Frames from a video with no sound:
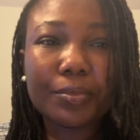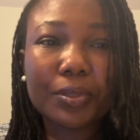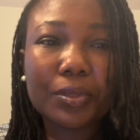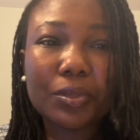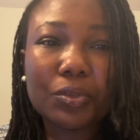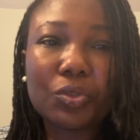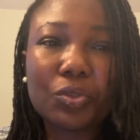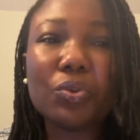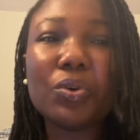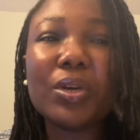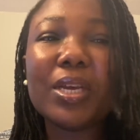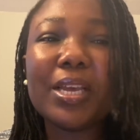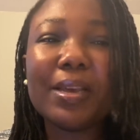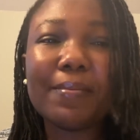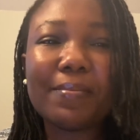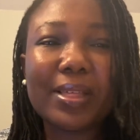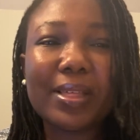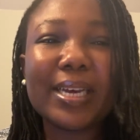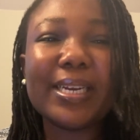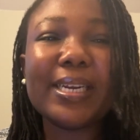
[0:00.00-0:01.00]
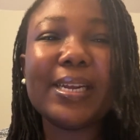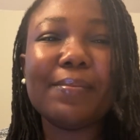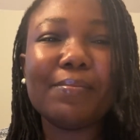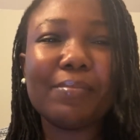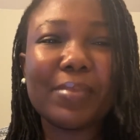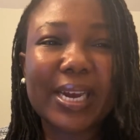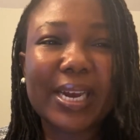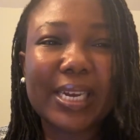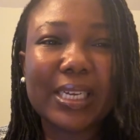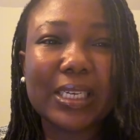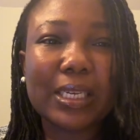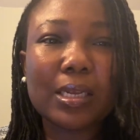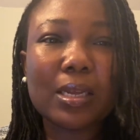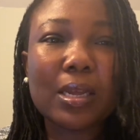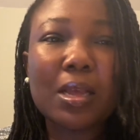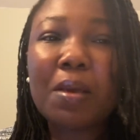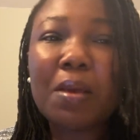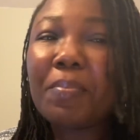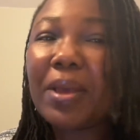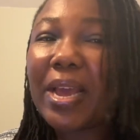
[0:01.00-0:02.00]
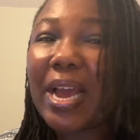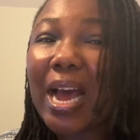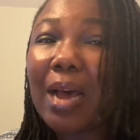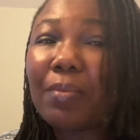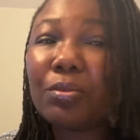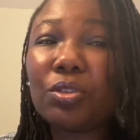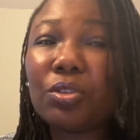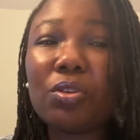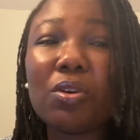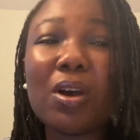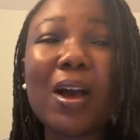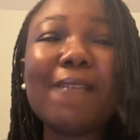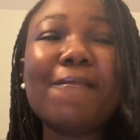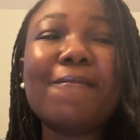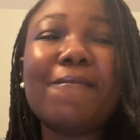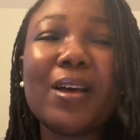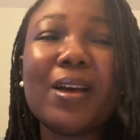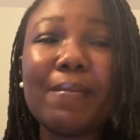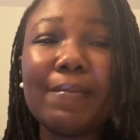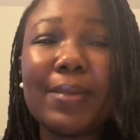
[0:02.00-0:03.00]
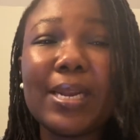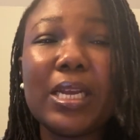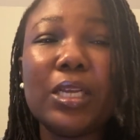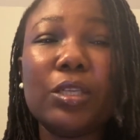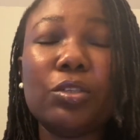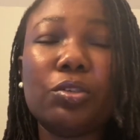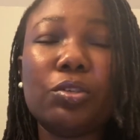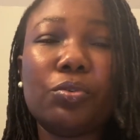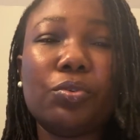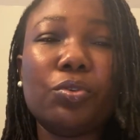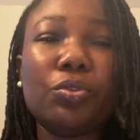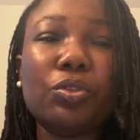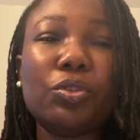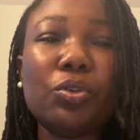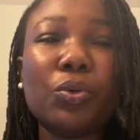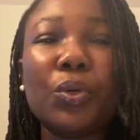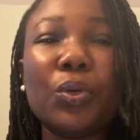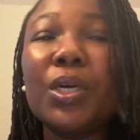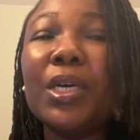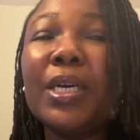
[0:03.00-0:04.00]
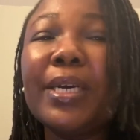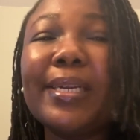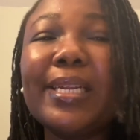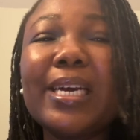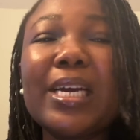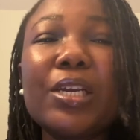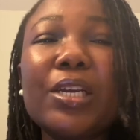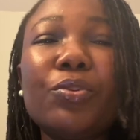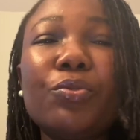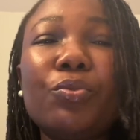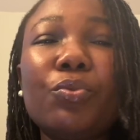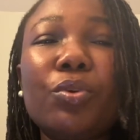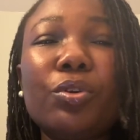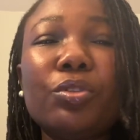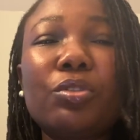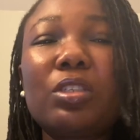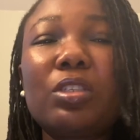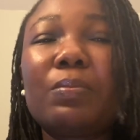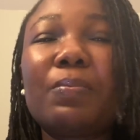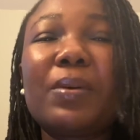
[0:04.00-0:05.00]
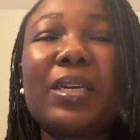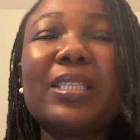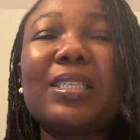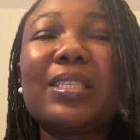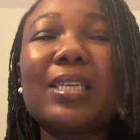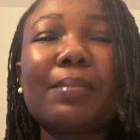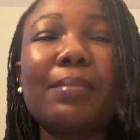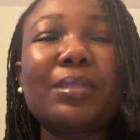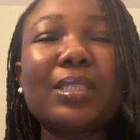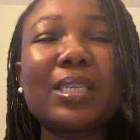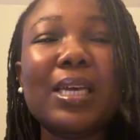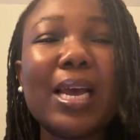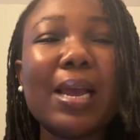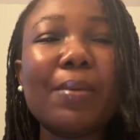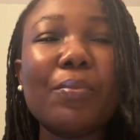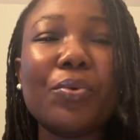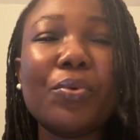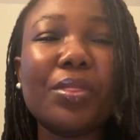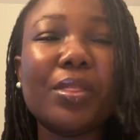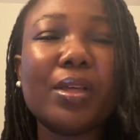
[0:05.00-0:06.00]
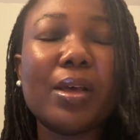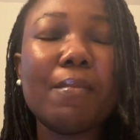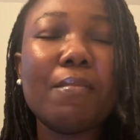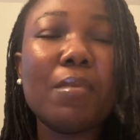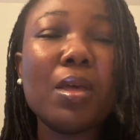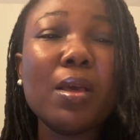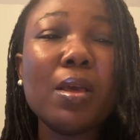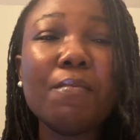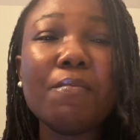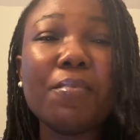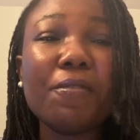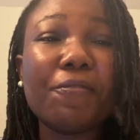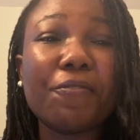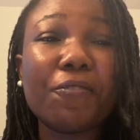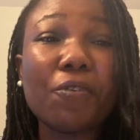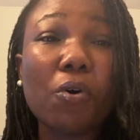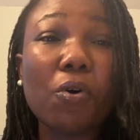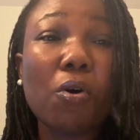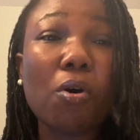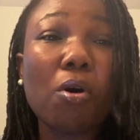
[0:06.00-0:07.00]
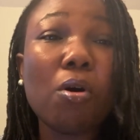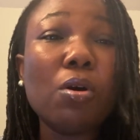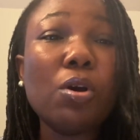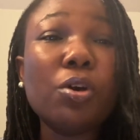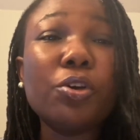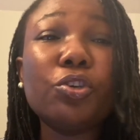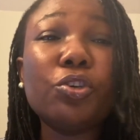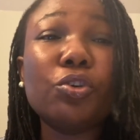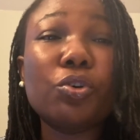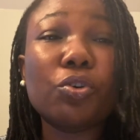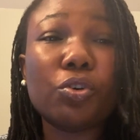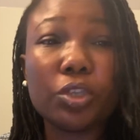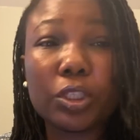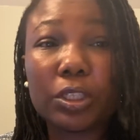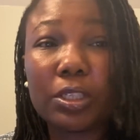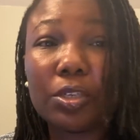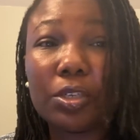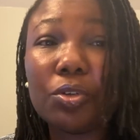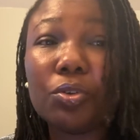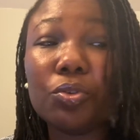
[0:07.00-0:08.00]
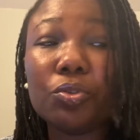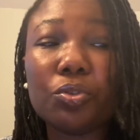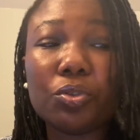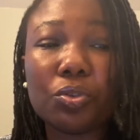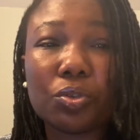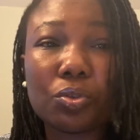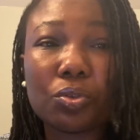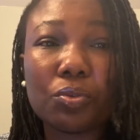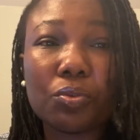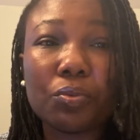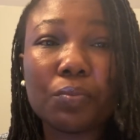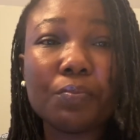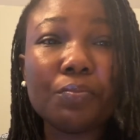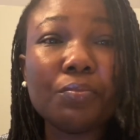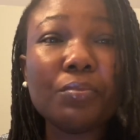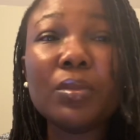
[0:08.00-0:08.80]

So keep that in mind. Perhaps you have family in Toronto that you want to spend some time with them before you continue to school.